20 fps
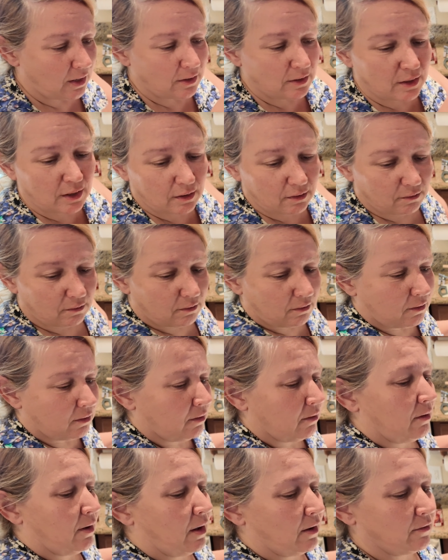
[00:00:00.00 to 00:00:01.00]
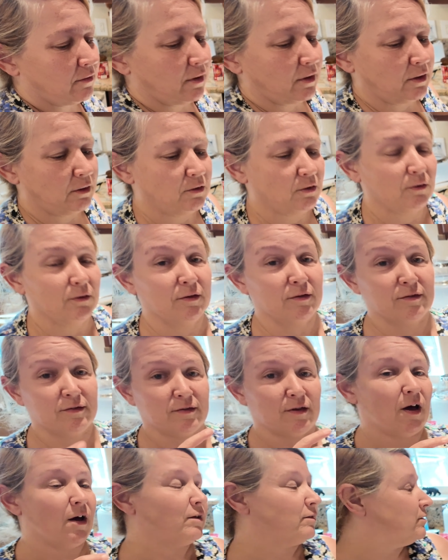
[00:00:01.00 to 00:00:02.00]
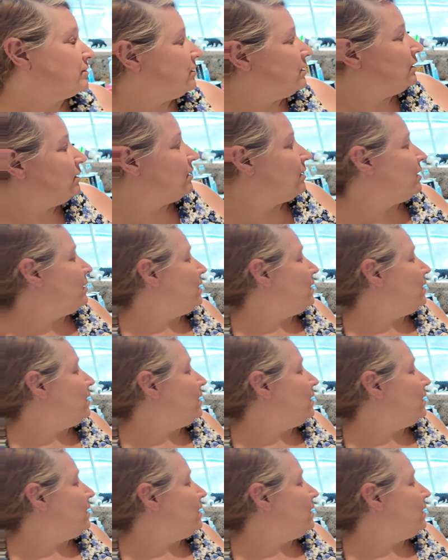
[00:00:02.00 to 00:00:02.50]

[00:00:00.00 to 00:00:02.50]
in there as I do this sauce.